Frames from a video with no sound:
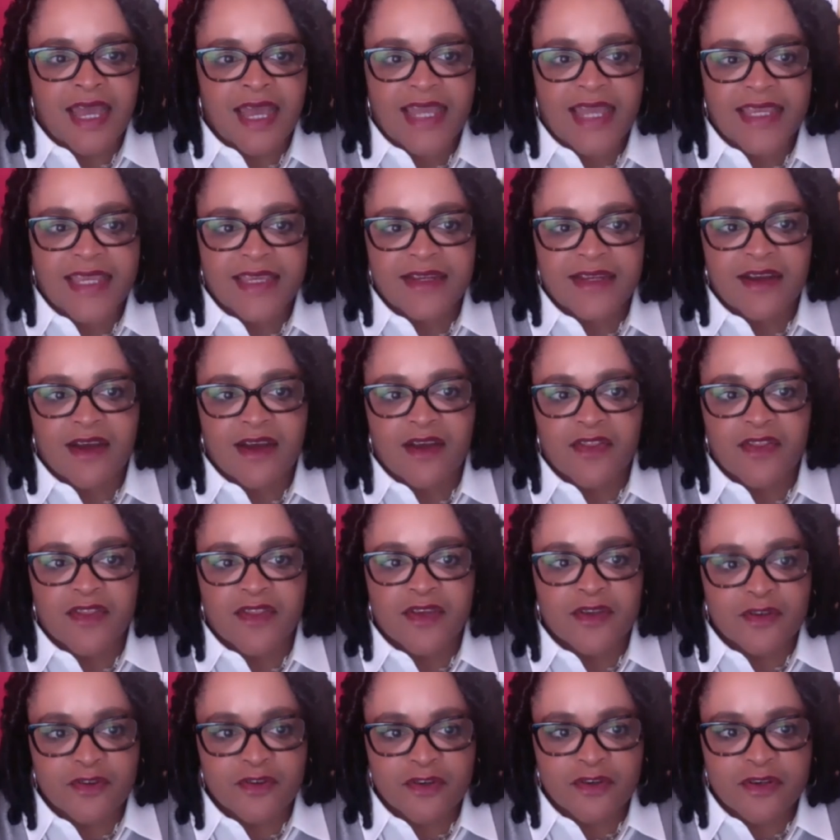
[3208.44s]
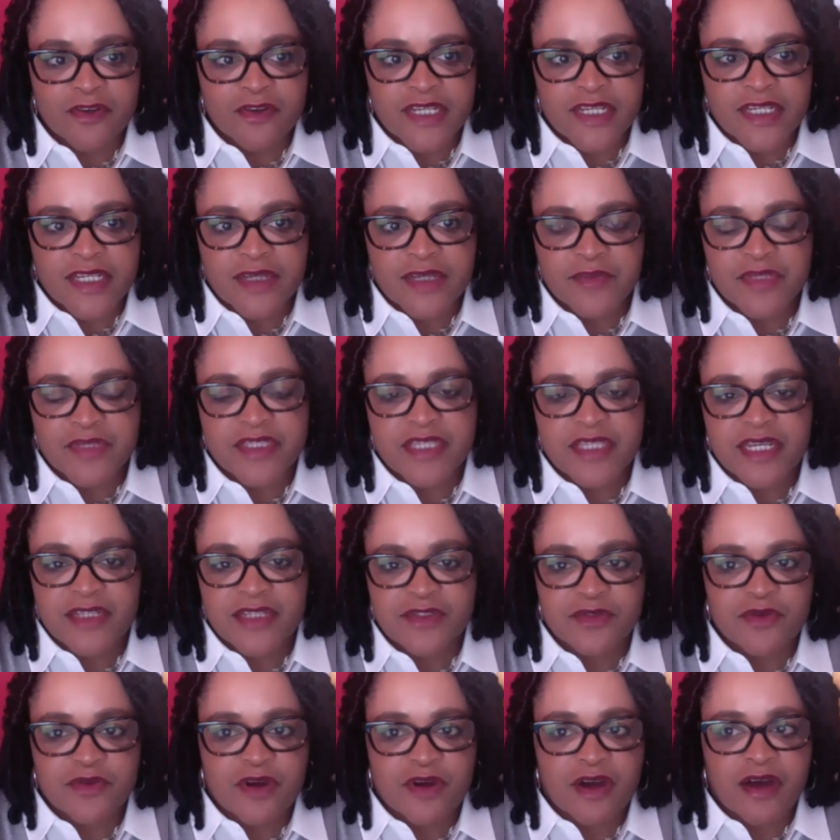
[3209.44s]
get all the glory, but they
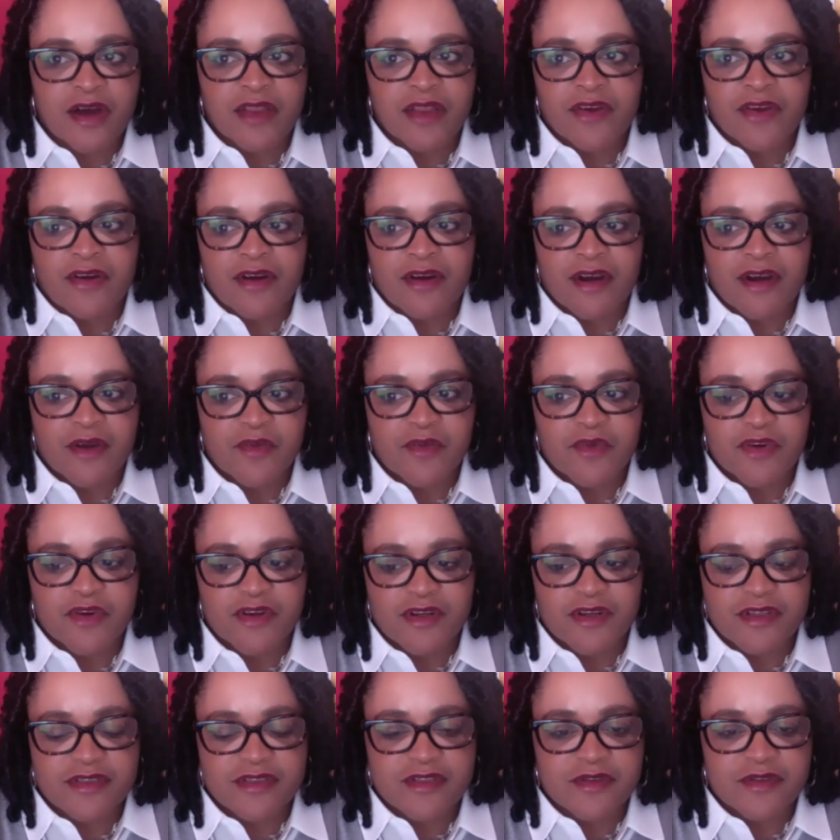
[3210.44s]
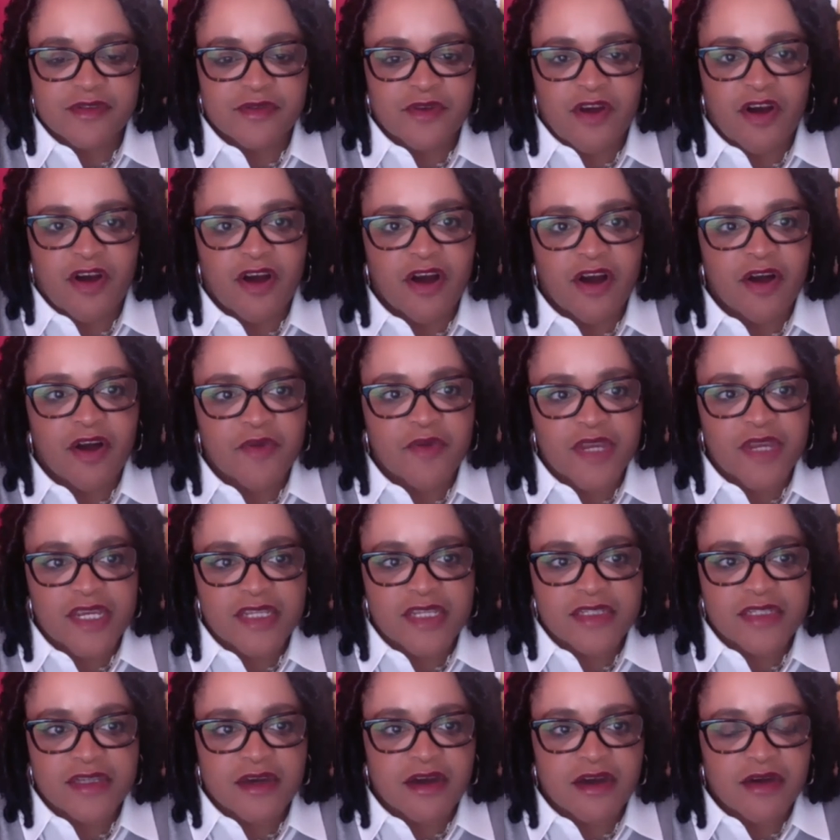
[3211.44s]
do all the hard work. So
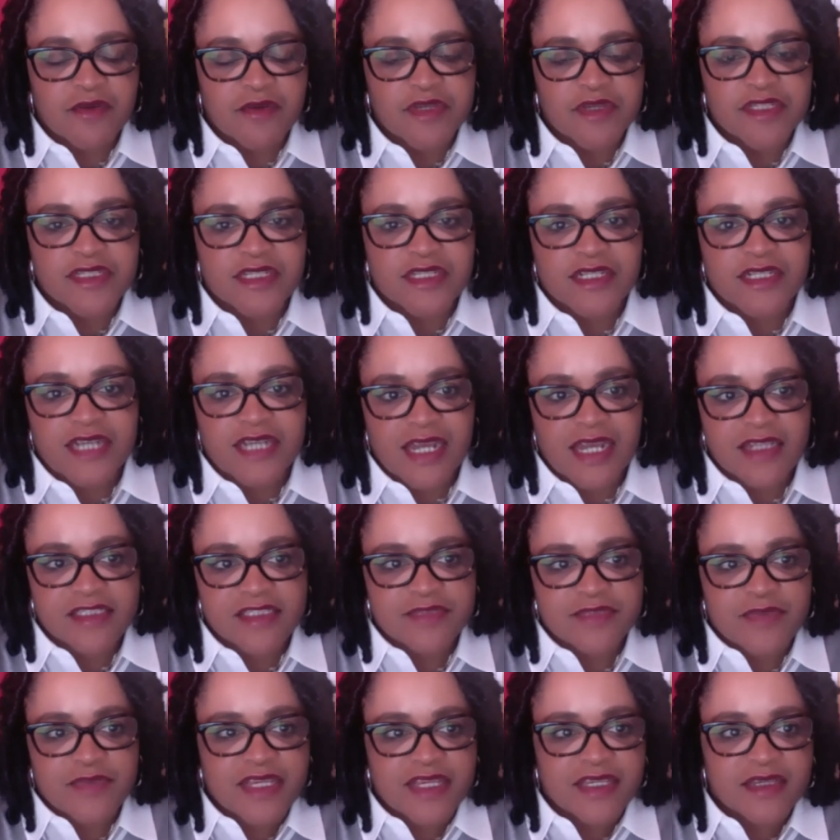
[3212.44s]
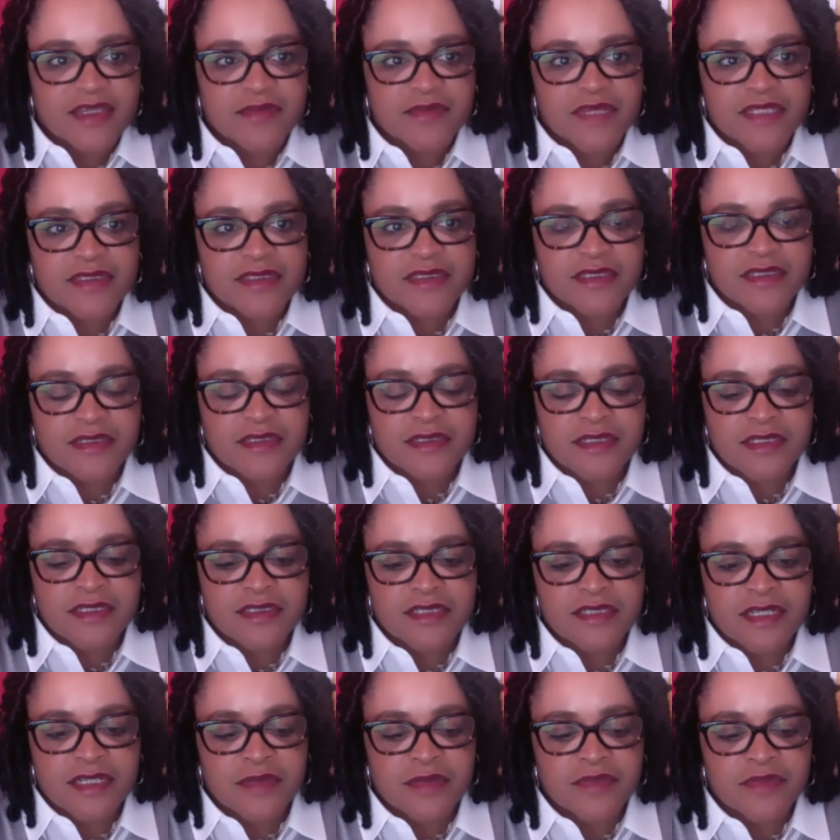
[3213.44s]
always acknowledge my EMSDC
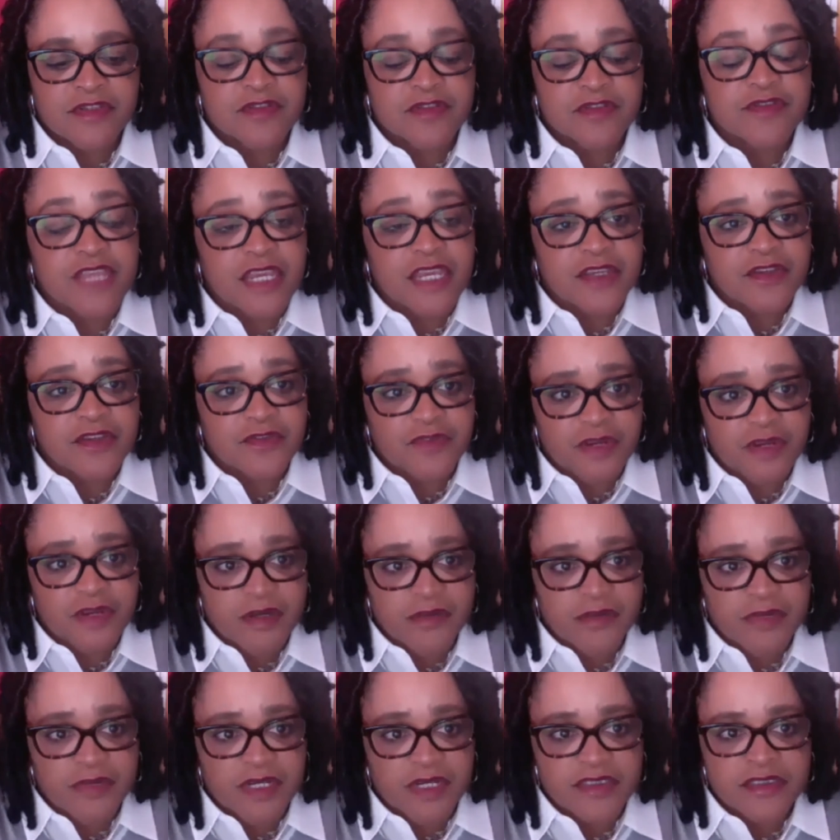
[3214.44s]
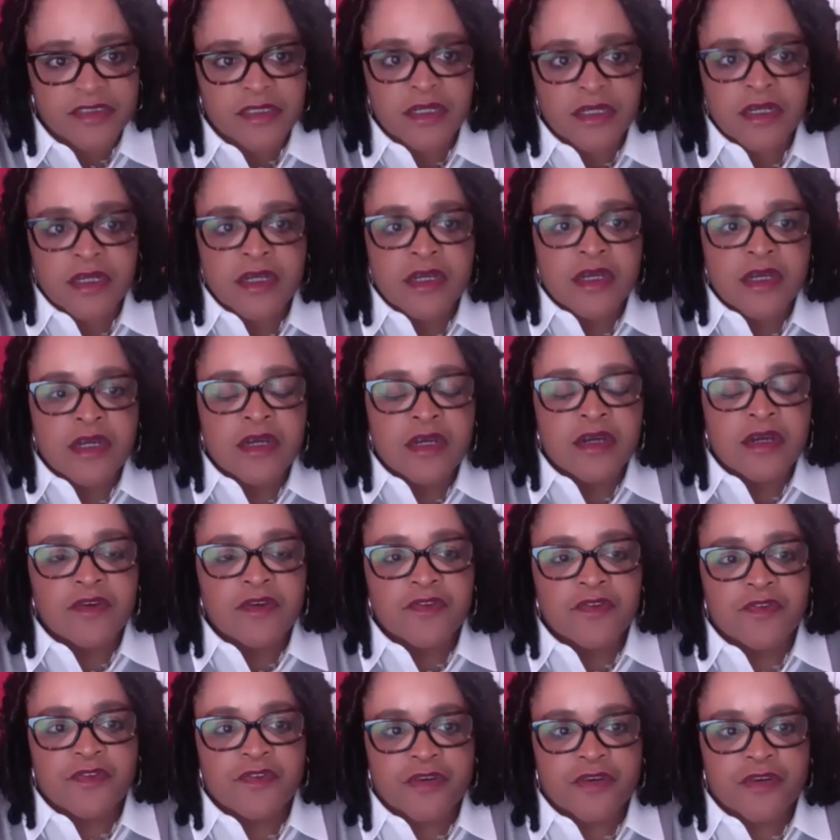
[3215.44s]
team. So thank you very much
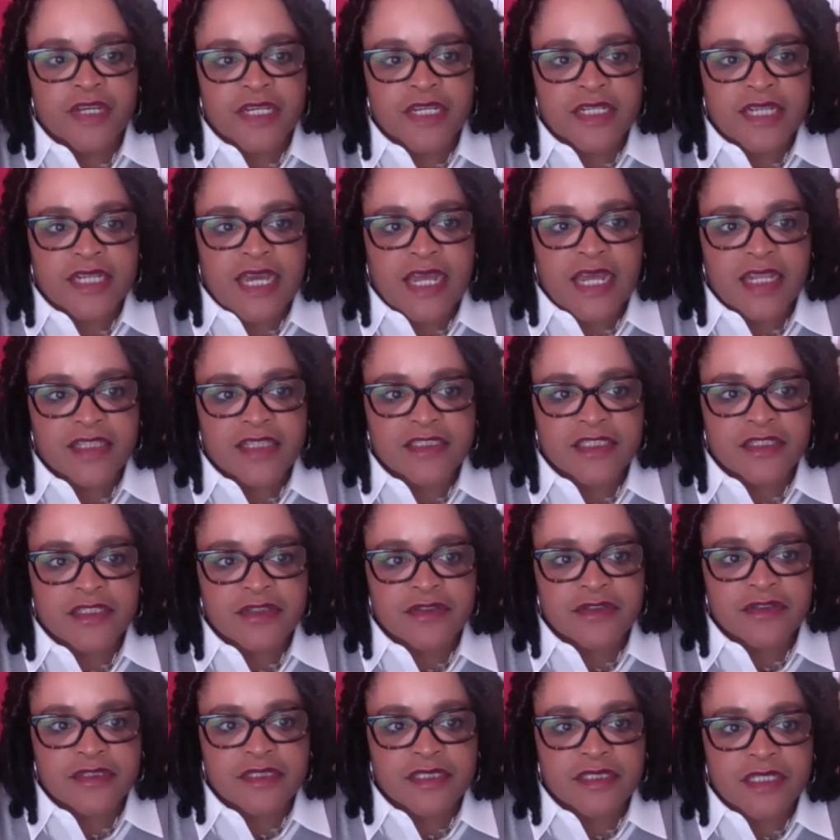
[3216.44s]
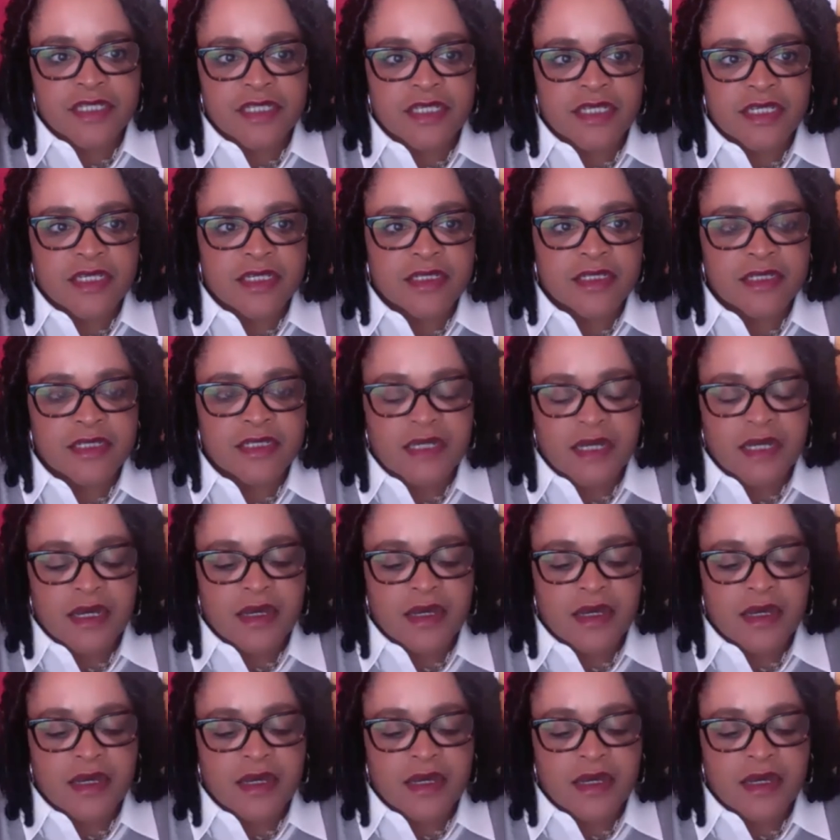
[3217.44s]
for acknowledging Christine,